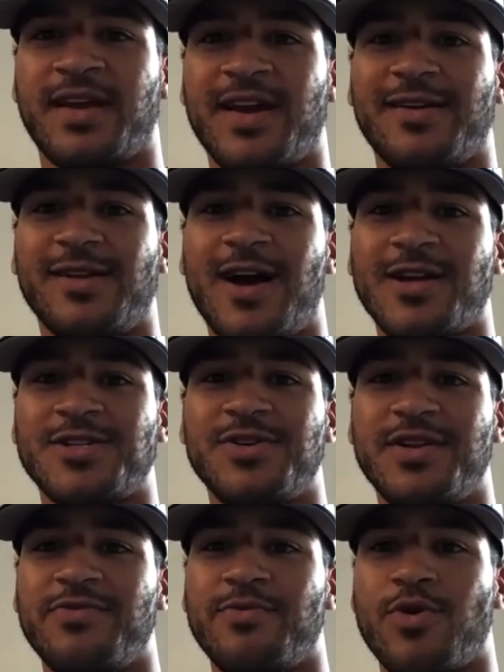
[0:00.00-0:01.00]
of locks you
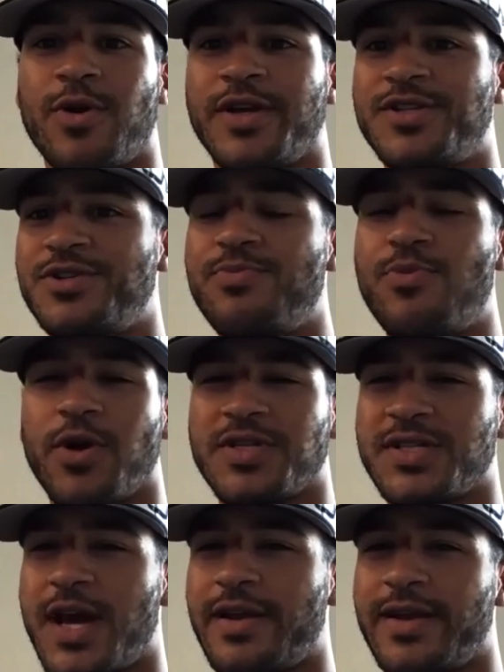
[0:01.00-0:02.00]
in even more, gets you more
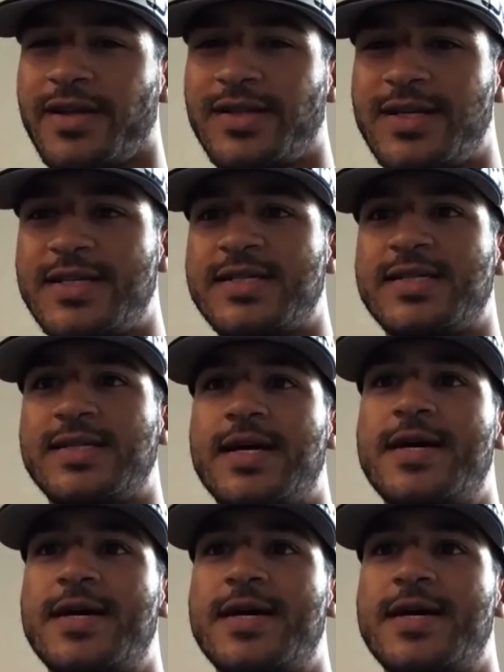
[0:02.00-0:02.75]
excited at least.